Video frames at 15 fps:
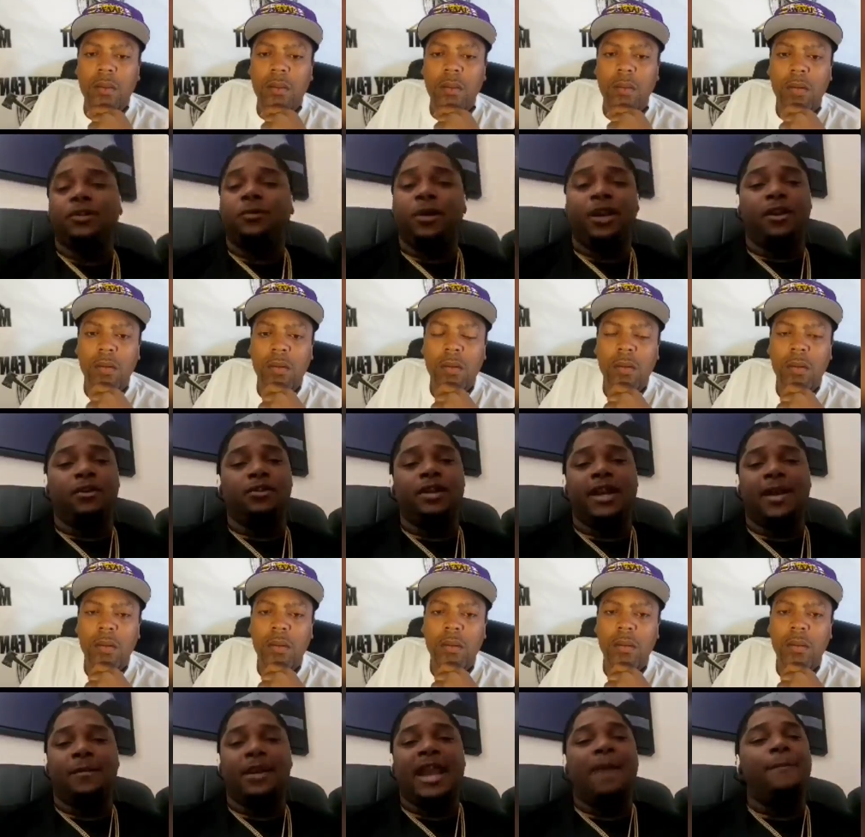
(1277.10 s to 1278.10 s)
Speaker 1: as well. You know what
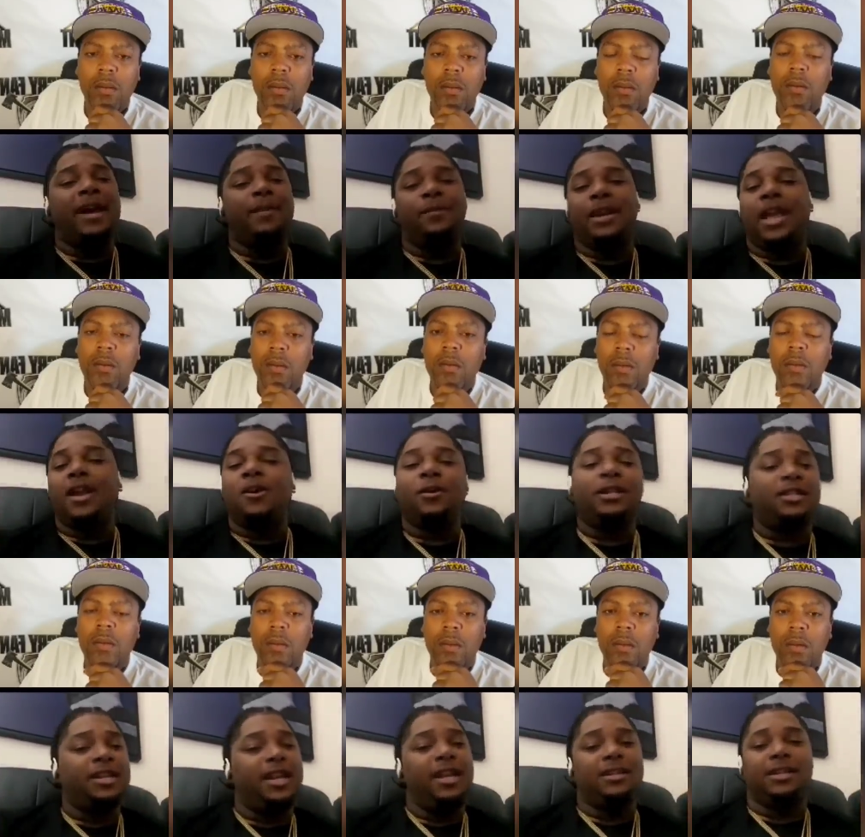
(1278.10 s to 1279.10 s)
I mean? That might have been their only
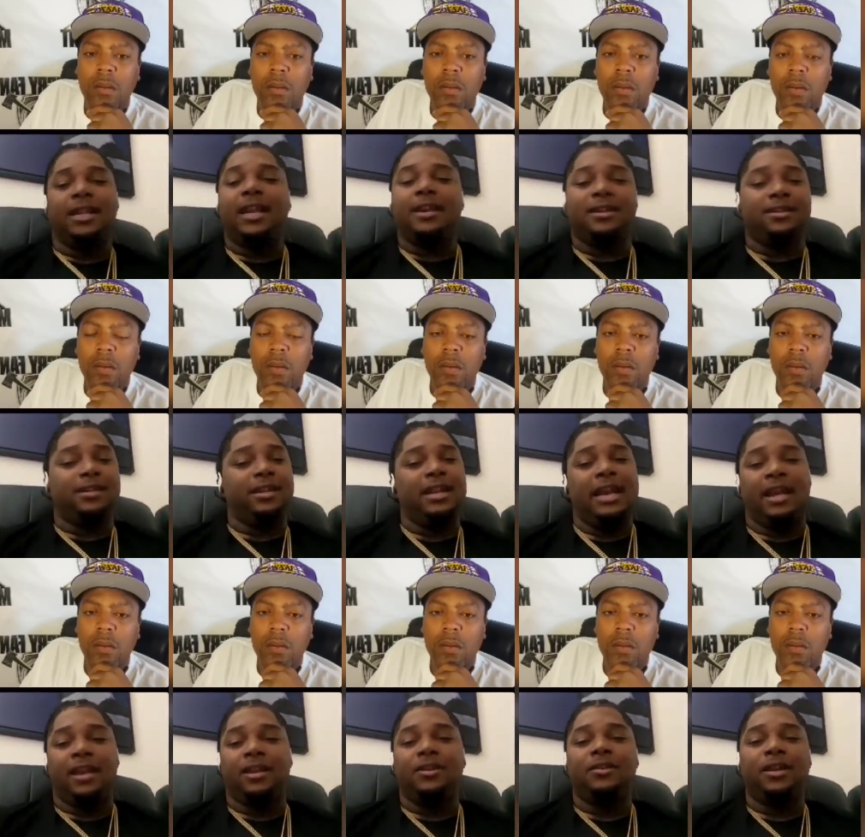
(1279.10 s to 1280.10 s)
chance of getting to see a
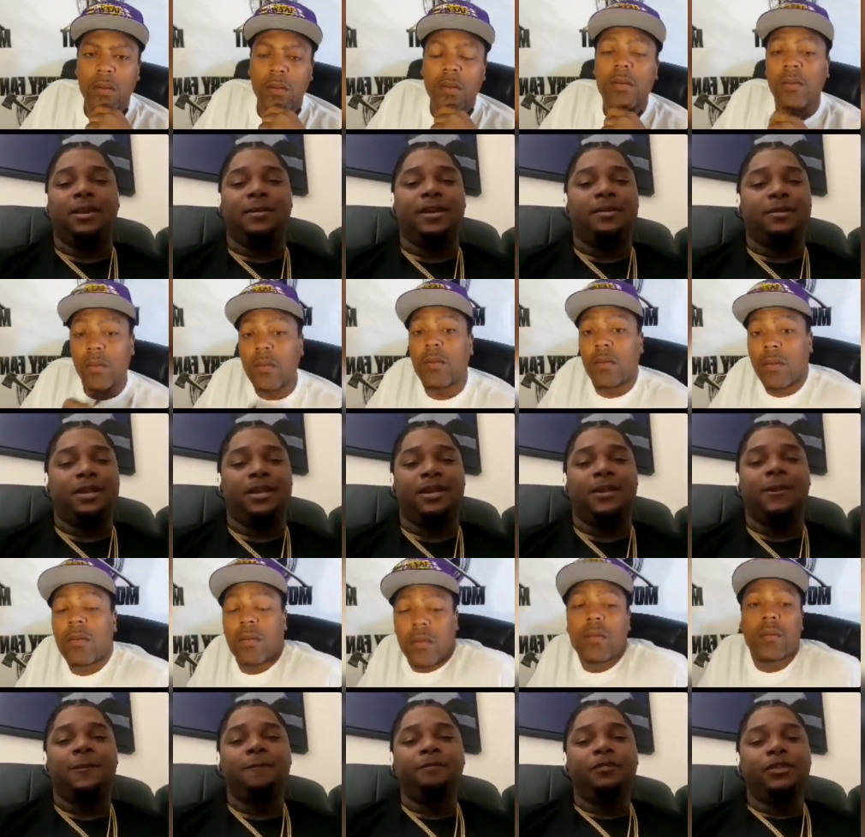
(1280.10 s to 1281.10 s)
nigga. You dig what I'm saying?
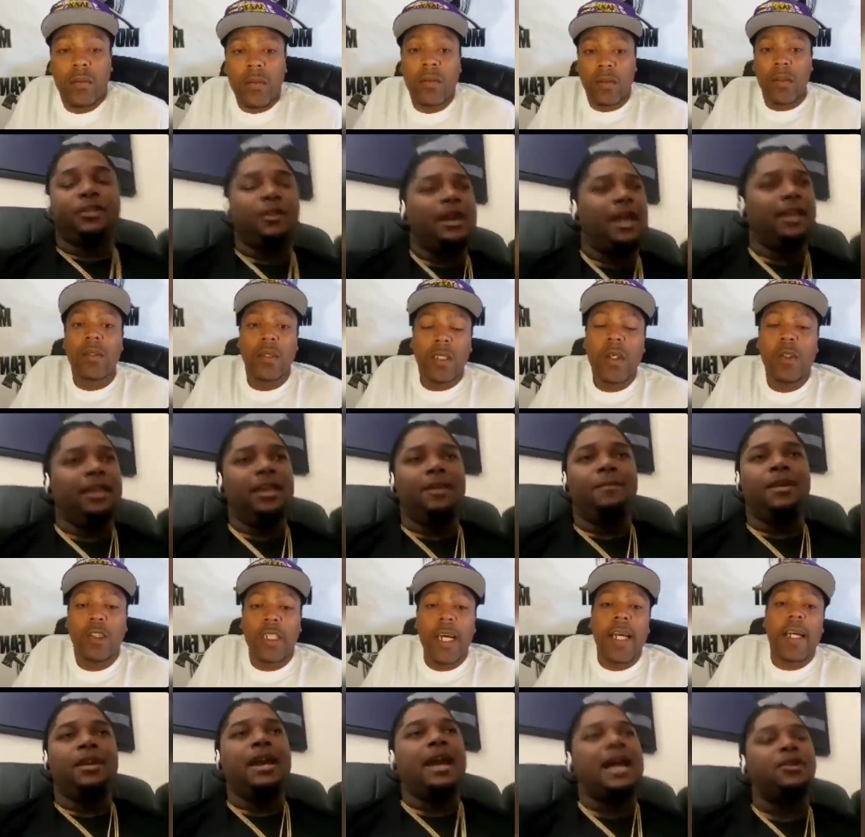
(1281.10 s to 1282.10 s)
So like, yeah,
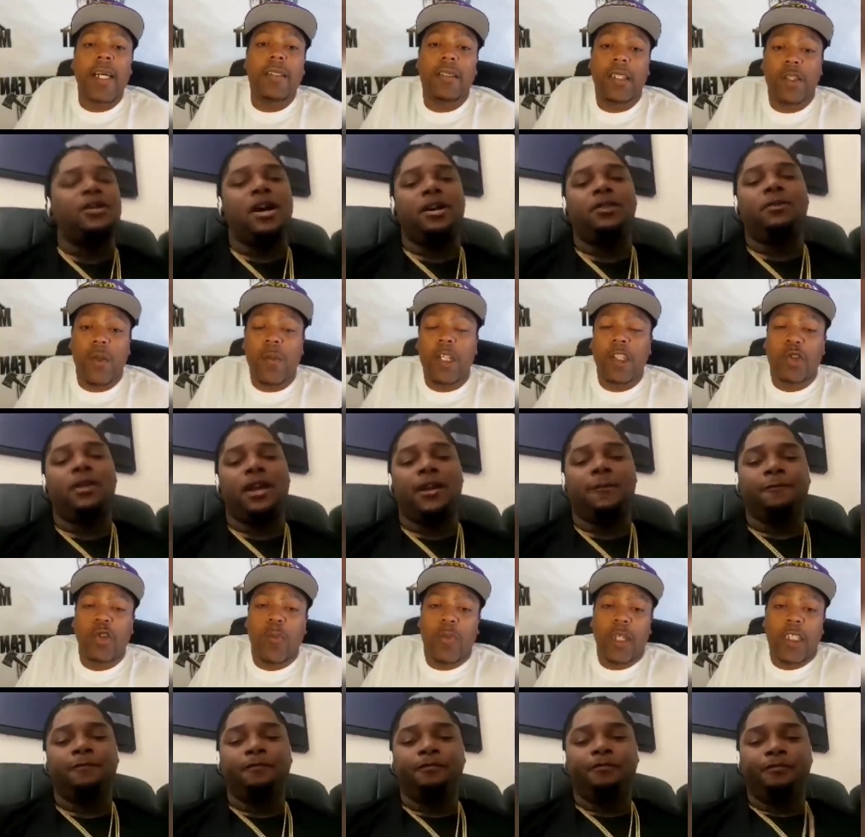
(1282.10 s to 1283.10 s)
man. Like Jack, I try I to do that.
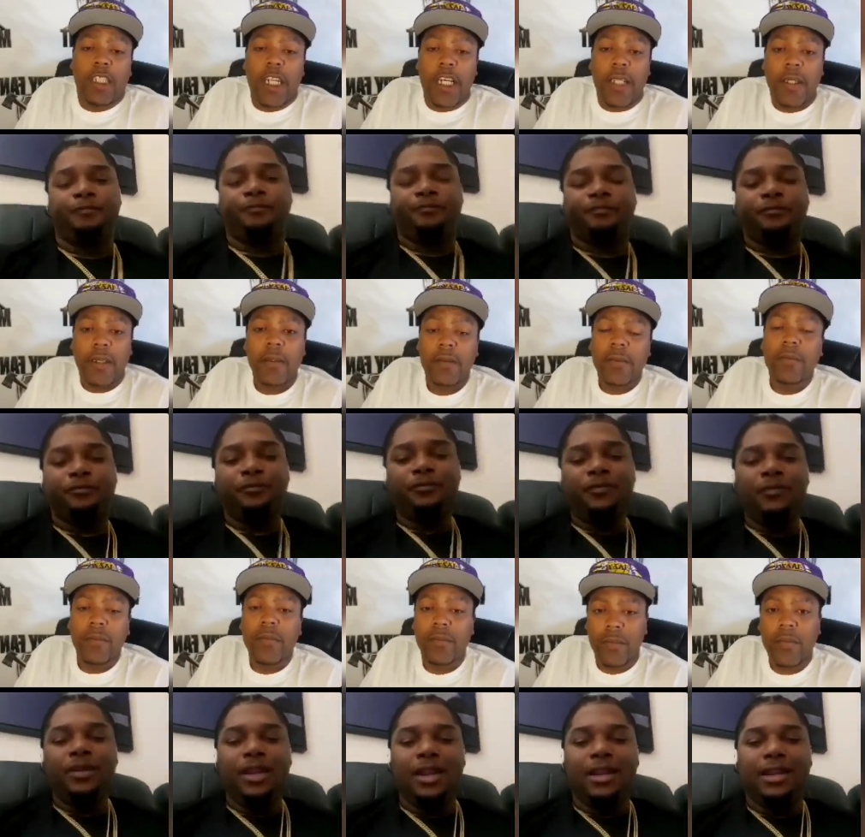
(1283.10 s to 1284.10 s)
Get
Speaker 2: you up Jack.
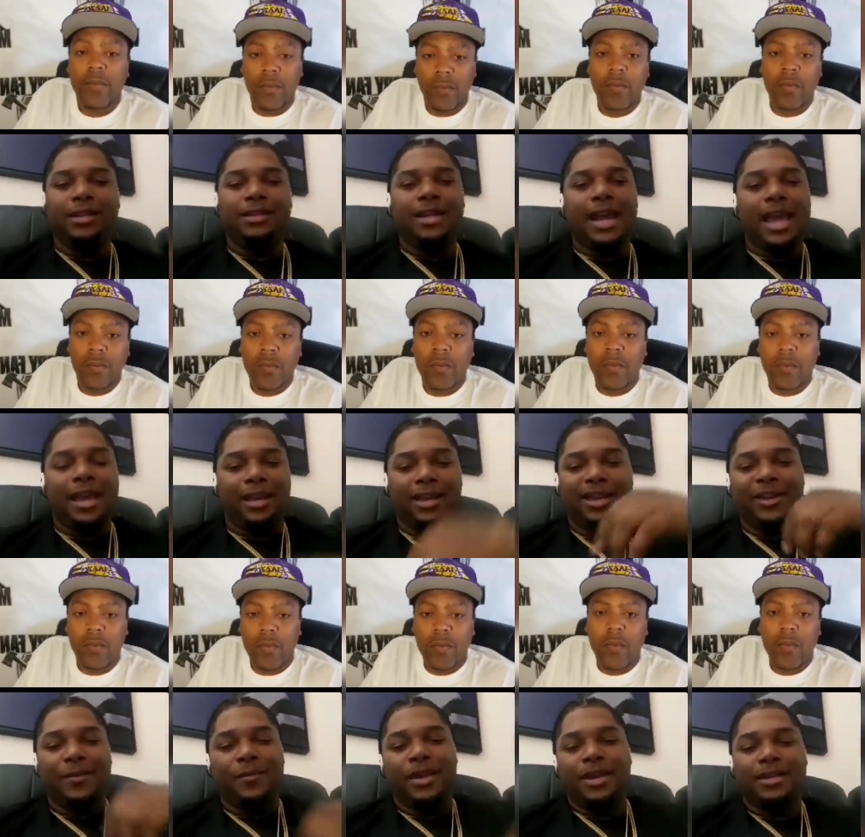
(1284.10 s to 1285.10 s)
Speaker 1: Yeah, get Jag in
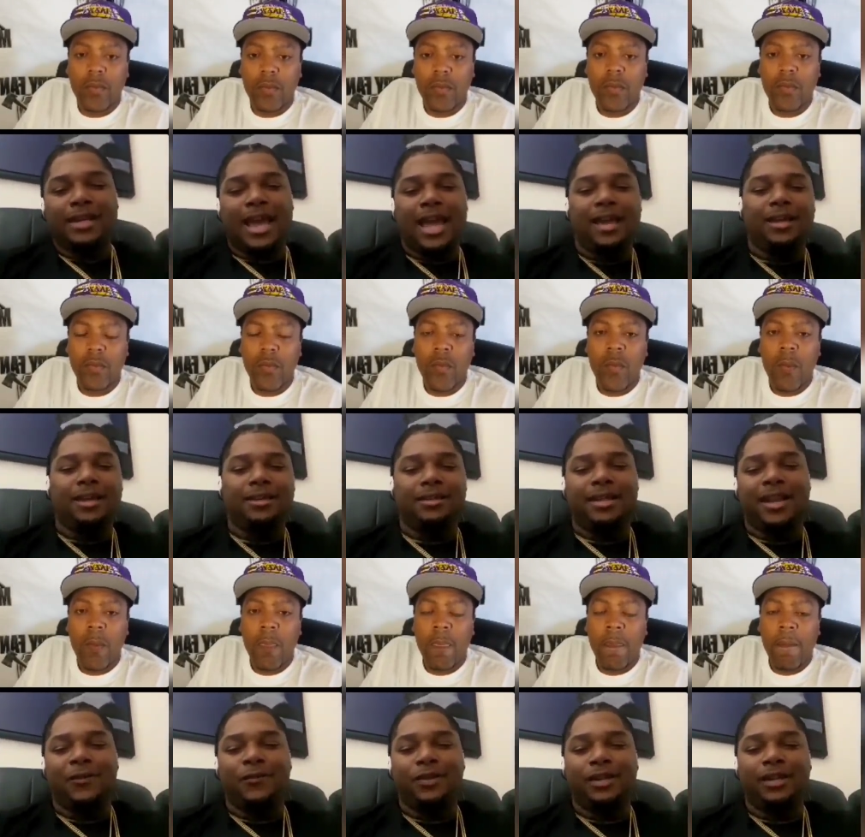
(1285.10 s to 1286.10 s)
here, man. Jag is
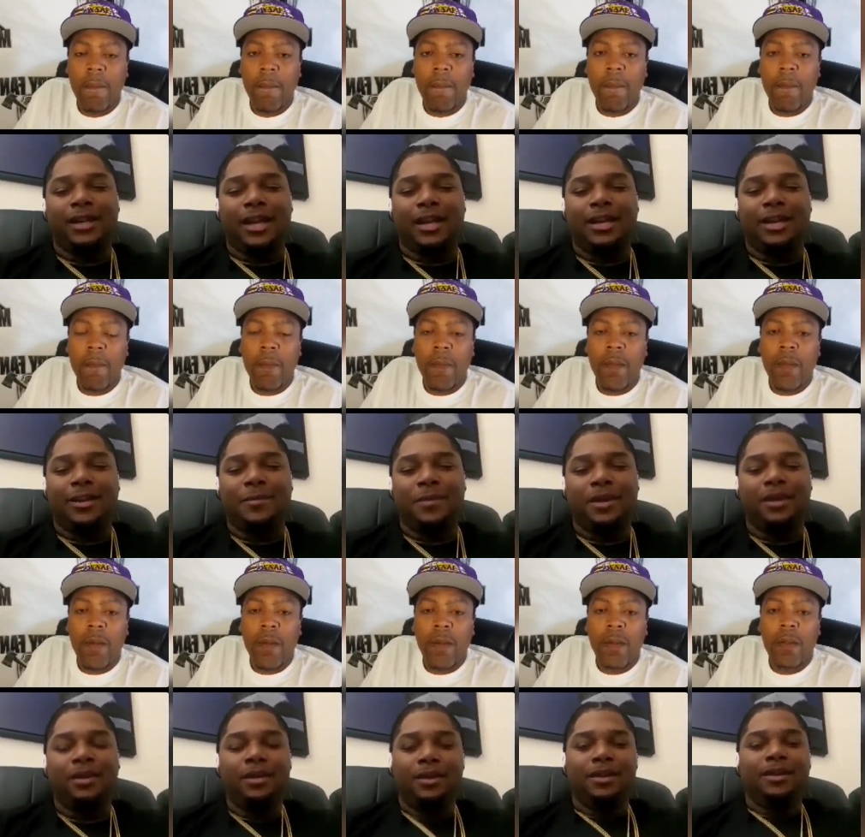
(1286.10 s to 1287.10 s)
definitely that nigga, man.